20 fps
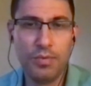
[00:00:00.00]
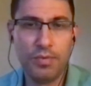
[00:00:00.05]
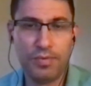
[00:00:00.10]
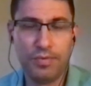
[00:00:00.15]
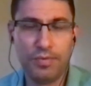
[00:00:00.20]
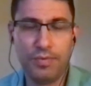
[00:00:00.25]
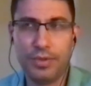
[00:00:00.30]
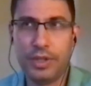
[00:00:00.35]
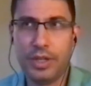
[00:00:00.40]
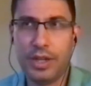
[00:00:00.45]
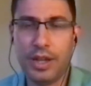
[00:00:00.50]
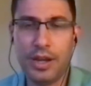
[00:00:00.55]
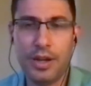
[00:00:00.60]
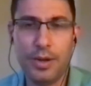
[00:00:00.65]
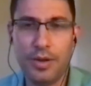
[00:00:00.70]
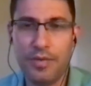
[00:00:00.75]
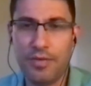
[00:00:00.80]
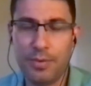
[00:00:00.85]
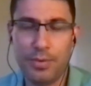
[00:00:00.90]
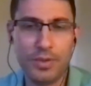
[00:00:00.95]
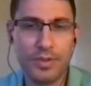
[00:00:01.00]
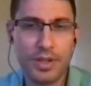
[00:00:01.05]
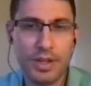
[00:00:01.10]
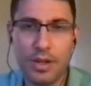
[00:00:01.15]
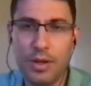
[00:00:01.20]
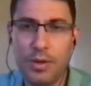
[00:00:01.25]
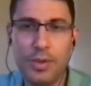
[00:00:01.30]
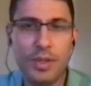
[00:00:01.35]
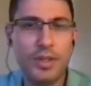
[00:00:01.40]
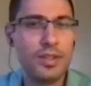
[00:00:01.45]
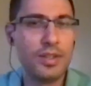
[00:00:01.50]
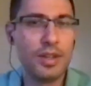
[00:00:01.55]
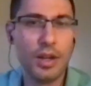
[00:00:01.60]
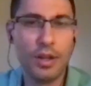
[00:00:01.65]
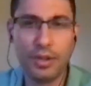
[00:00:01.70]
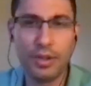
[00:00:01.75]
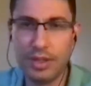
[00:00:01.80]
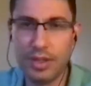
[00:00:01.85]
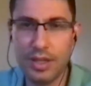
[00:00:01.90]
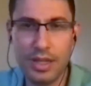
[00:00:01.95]
like, I know everyone's like, oh, he's
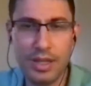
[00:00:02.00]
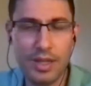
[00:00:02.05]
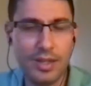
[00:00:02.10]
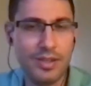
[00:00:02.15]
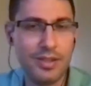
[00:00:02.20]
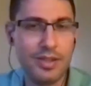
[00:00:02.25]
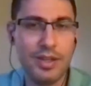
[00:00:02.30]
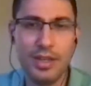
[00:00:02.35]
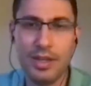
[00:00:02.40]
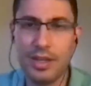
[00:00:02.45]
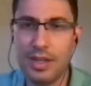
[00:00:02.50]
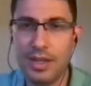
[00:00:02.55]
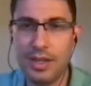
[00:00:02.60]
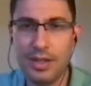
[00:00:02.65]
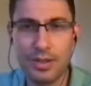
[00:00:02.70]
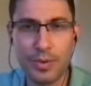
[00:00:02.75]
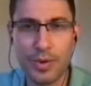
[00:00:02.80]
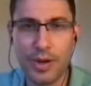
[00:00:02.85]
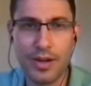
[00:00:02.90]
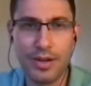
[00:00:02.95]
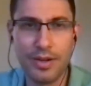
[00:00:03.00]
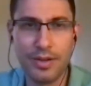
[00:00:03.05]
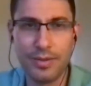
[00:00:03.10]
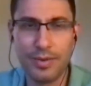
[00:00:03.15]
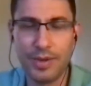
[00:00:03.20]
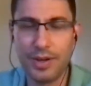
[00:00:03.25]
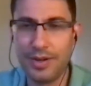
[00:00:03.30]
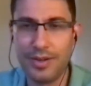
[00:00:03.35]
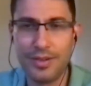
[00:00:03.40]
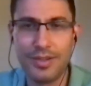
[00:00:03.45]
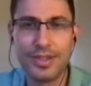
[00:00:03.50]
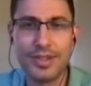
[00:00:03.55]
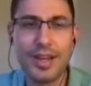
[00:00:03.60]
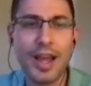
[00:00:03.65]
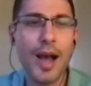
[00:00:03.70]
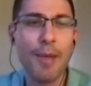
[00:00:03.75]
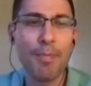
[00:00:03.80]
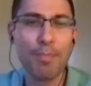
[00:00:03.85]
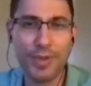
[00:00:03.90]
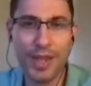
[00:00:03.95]
stealthy, he's sneaky, he's quiet under the radar.
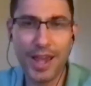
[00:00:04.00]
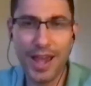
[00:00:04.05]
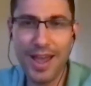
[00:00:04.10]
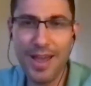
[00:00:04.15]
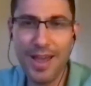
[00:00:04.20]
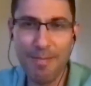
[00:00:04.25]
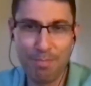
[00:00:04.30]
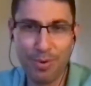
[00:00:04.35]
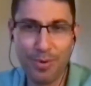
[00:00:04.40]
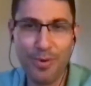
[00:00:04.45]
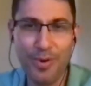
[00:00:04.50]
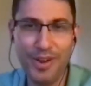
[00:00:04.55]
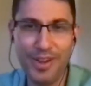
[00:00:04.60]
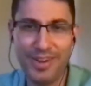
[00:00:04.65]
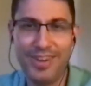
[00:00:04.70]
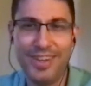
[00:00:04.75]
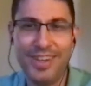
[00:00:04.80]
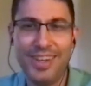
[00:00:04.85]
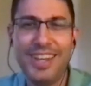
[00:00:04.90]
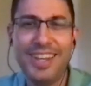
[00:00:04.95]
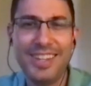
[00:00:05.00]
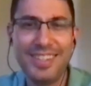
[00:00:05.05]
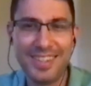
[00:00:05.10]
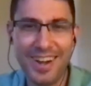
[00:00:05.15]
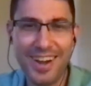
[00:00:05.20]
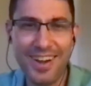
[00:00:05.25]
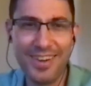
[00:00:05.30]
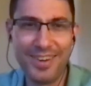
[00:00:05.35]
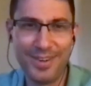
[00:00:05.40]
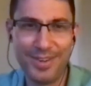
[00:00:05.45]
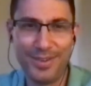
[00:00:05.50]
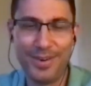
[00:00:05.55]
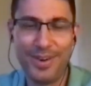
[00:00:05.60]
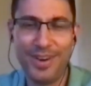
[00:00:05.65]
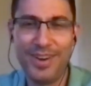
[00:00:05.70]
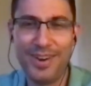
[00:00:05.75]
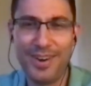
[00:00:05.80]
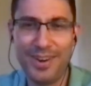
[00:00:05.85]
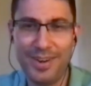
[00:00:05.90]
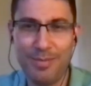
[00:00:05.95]
Stop that point. He's not under the
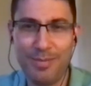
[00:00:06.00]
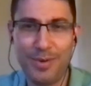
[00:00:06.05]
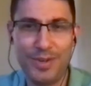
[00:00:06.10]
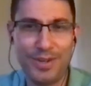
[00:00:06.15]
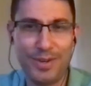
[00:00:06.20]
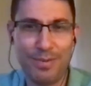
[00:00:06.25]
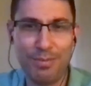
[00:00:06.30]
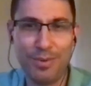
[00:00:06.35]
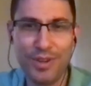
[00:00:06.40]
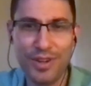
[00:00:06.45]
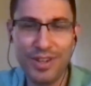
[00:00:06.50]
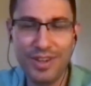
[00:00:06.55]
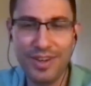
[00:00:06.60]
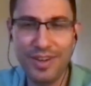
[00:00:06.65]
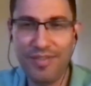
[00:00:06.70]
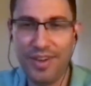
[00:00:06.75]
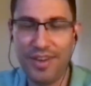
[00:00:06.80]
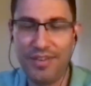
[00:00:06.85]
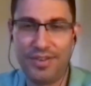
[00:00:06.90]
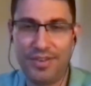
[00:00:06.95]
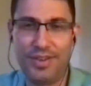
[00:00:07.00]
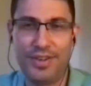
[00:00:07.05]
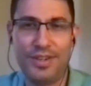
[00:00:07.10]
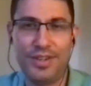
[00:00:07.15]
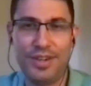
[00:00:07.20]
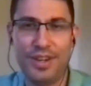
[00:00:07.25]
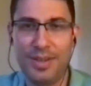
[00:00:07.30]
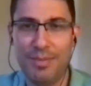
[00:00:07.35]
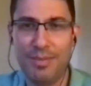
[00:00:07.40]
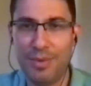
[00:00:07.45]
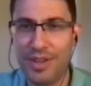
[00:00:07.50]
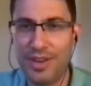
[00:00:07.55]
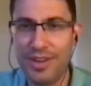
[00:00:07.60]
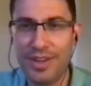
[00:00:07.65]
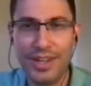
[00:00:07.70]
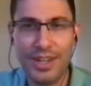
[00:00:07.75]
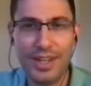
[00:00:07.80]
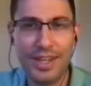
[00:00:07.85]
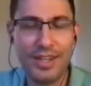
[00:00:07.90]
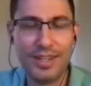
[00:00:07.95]
radar anymore. He's your bloody Indy 500 champion.
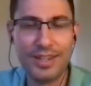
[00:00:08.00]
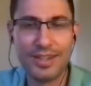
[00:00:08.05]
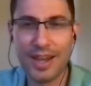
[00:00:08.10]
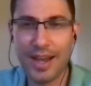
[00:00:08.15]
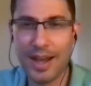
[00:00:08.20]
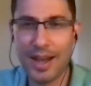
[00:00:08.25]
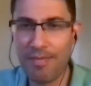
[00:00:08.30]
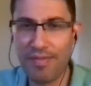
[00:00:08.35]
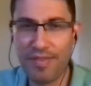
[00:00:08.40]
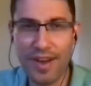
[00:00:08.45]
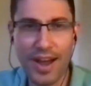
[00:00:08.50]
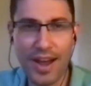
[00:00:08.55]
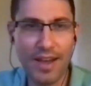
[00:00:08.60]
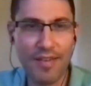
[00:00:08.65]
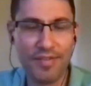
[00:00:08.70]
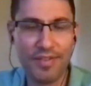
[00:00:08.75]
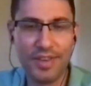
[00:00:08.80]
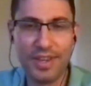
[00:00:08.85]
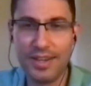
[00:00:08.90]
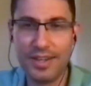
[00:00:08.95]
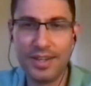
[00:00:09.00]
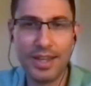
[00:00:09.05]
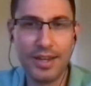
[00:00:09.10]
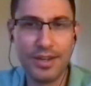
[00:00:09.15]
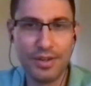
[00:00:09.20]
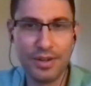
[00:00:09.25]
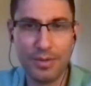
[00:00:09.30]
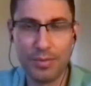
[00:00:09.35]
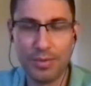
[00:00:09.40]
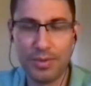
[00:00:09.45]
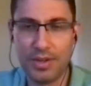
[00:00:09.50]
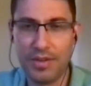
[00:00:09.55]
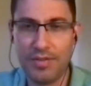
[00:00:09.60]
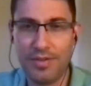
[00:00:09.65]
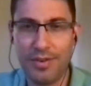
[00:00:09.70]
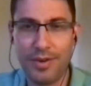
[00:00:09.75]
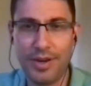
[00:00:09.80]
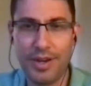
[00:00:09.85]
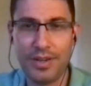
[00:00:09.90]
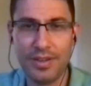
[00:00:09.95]
He's top five contention almost
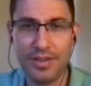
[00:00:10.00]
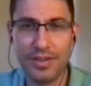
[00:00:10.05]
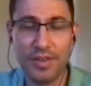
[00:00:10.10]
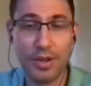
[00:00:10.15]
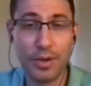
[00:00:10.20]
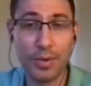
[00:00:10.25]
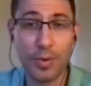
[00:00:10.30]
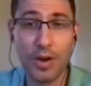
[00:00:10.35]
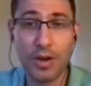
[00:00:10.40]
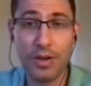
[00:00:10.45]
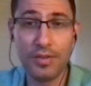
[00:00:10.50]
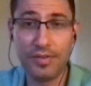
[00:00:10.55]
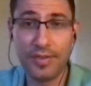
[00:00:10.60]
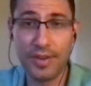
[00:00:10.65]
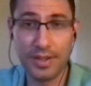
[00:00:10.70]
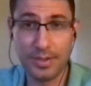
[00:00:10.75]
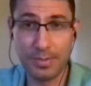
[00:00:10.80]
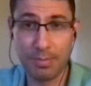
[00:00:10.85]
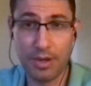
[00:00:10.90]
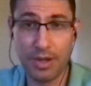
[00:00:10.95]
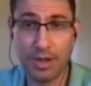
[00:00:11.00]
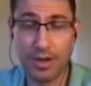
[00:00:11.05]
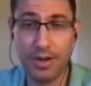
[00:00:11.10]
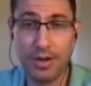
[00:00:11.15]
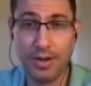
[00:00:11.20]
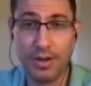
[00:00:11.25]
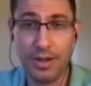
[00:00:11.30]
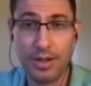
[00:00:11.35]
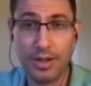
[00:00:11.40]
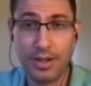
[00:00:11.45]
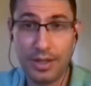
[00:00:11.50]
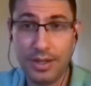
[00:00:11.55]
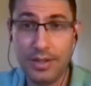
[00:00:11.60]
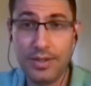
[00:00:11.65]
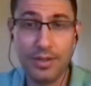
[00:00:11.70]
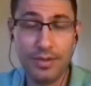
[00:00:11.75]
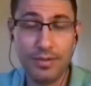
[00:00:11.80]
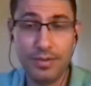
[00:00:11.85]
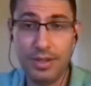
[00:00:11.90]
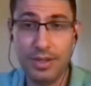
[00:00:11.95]
every race. If he qualifies better, he's
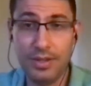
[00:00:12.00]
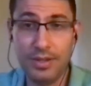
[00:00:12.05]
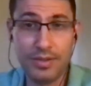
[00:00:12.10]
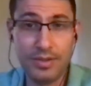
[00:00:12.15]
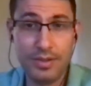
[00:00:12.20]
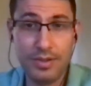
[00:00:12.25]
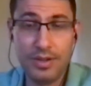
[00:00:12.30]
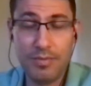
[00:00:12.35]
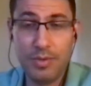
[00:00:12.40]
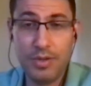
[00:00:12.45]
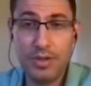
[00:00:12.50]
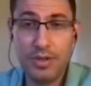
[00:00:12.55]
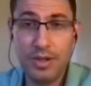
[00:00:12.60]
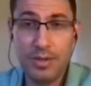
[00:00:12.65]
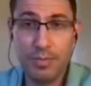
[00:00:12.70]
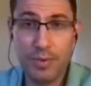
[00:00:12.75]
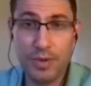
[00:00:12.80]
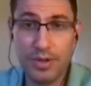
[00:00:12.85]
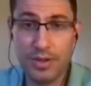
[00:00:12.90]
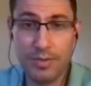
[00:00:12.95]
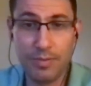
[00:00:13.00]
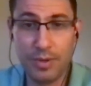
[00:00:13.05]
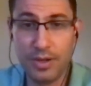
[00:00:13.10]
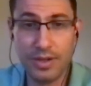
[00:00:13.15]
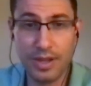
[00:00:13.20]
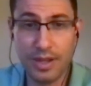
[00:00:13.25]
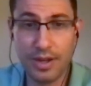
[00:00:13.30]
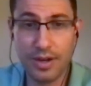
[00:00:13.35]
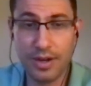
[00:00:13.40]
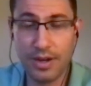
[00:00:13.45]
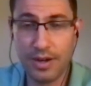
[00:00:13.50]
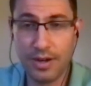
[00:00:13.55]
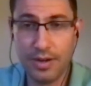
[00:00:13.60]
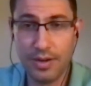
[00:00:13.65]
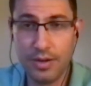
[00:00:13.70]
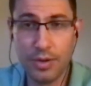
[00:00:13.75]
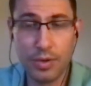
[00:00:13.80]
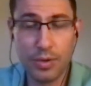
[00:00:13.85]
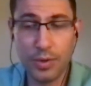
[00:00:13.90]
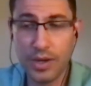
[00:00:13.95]
a legitimate championship contender,
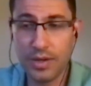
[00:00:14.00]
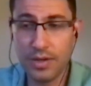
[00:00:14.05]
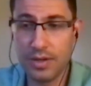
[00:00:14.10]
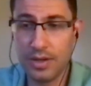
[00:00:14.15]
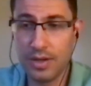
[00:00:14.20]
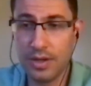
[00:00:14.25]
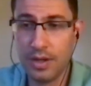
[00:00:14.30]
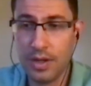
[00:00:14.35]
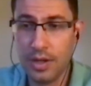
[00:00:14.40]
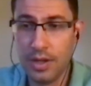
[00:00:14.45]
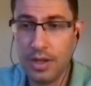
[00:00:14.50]
no question.